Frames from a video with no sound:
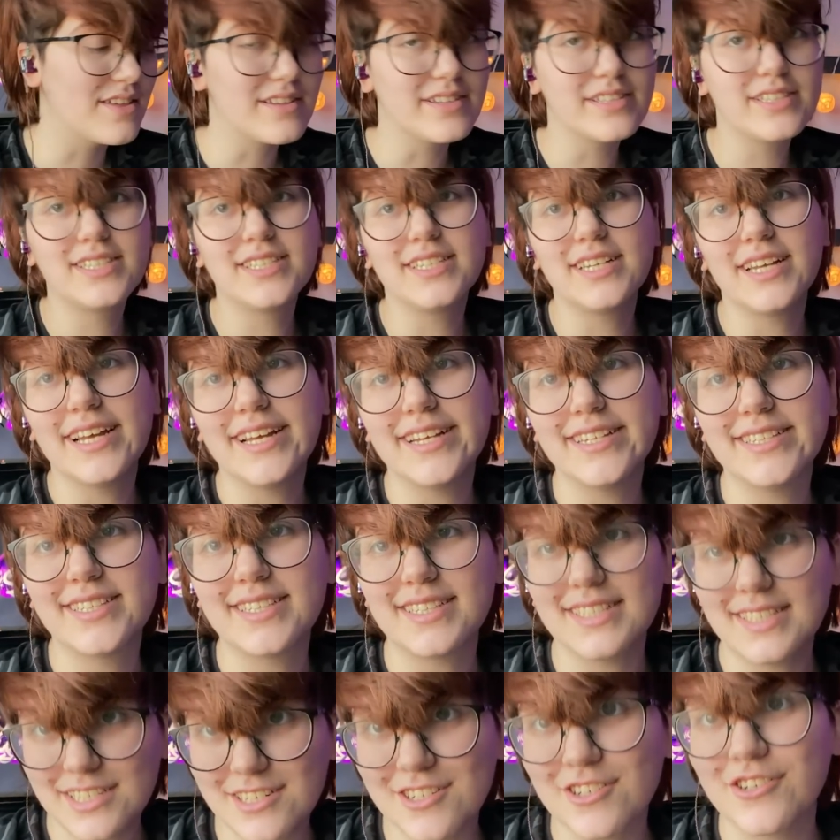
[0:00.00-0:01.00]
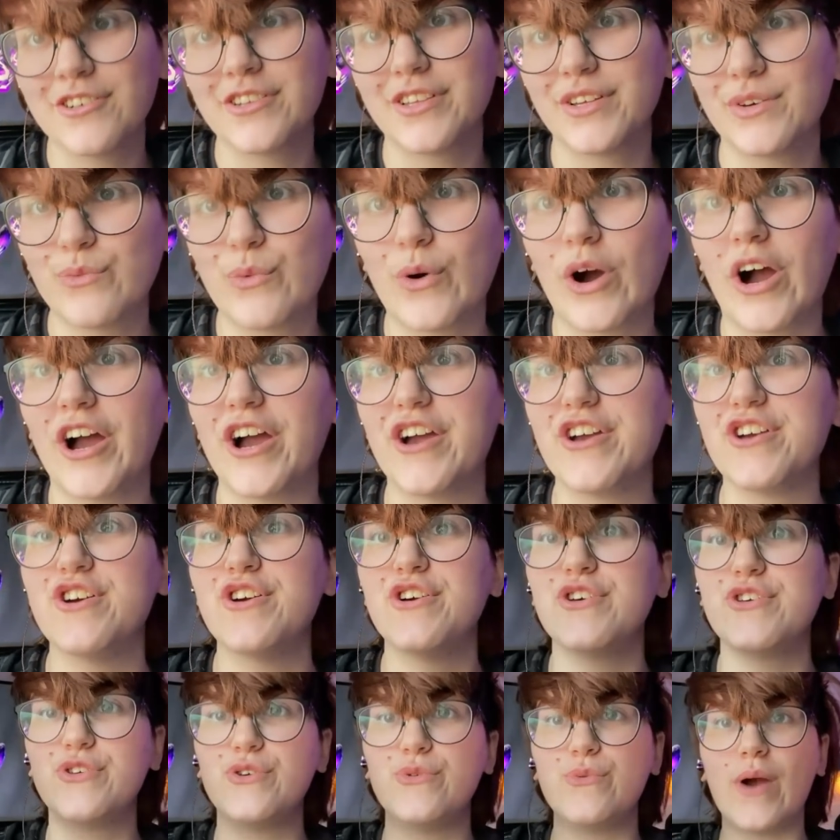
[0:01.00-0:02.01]
this is literally why
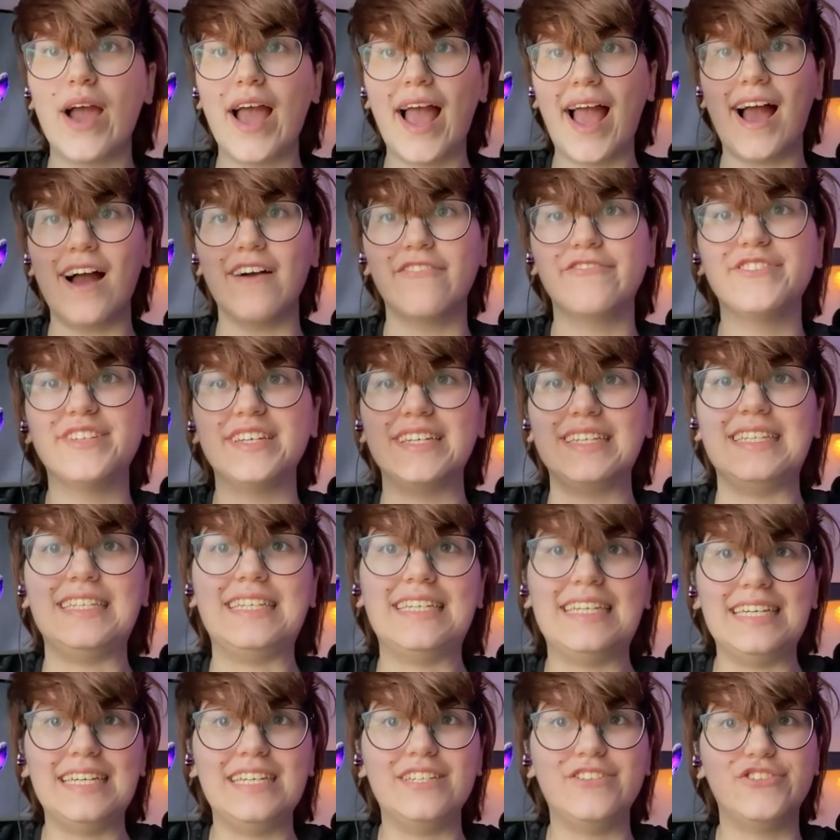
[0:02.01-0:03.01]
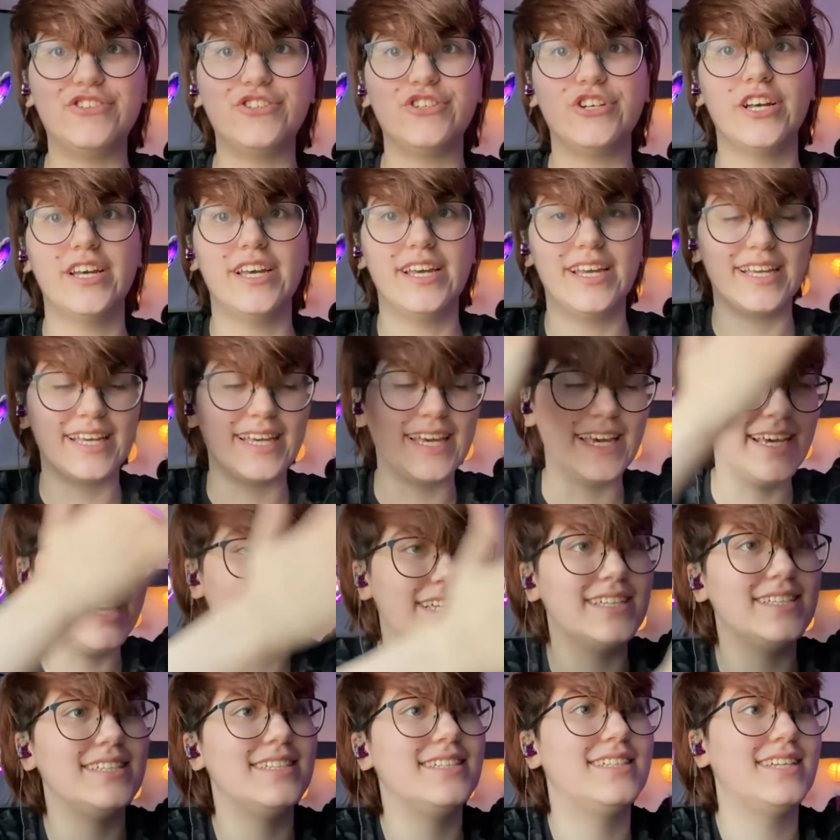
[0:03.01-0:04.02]
you have to teach
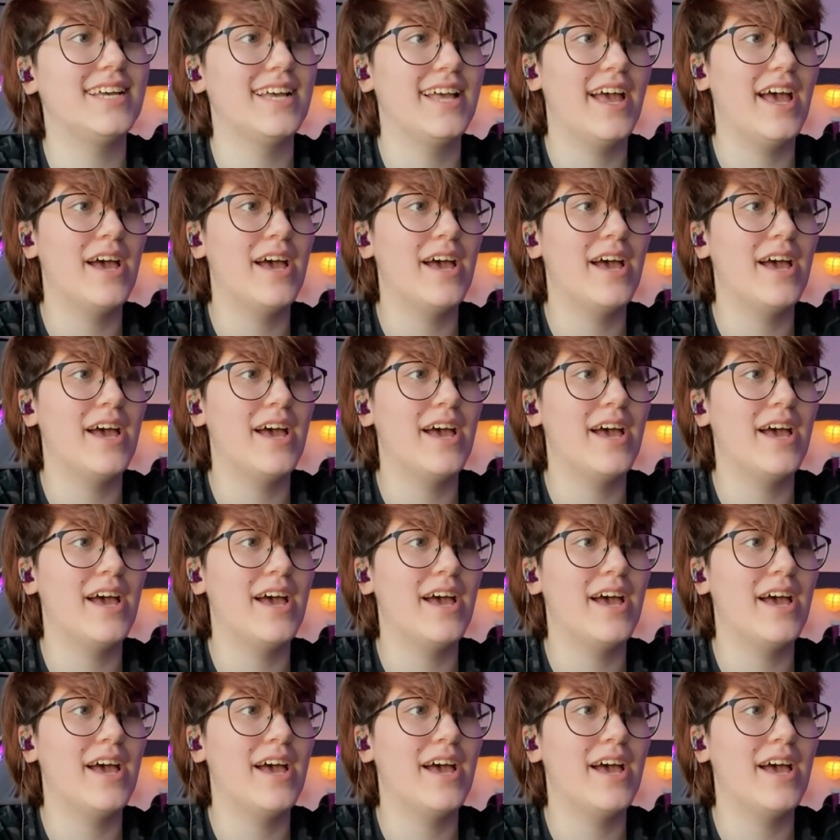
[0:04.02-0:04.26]
kids